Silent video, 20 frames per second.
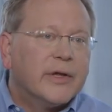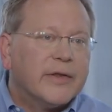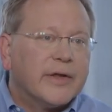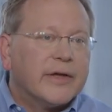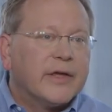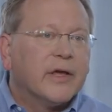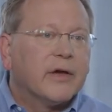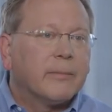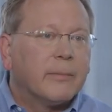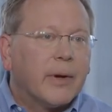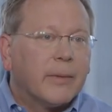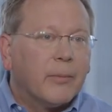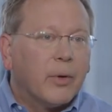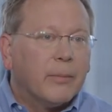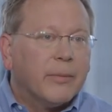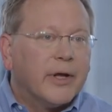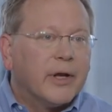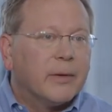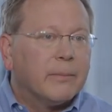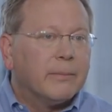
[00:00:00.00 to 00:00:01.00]
that get my
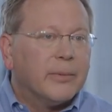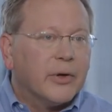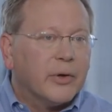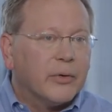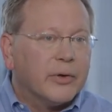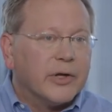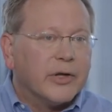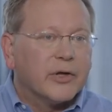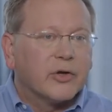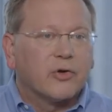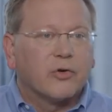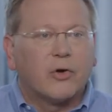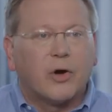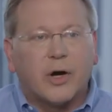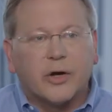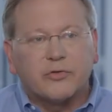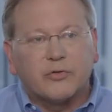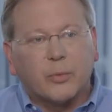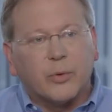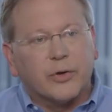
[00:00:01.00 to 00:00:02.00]
momentum building
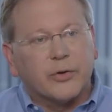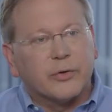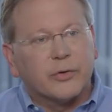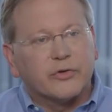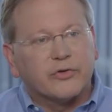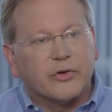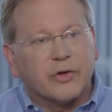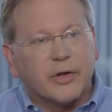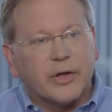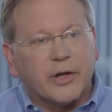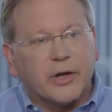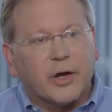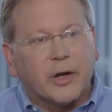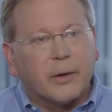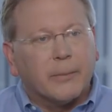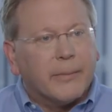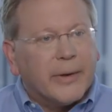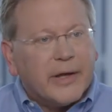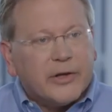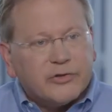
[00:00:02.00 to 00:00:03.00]
across whether it's a, an
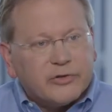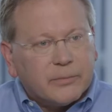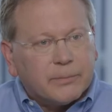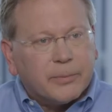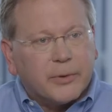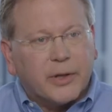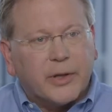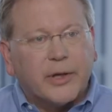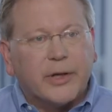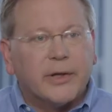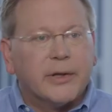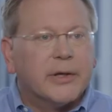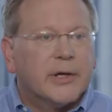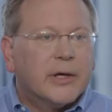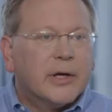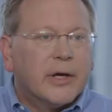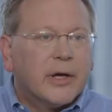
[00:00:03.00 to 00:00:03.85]
automation play,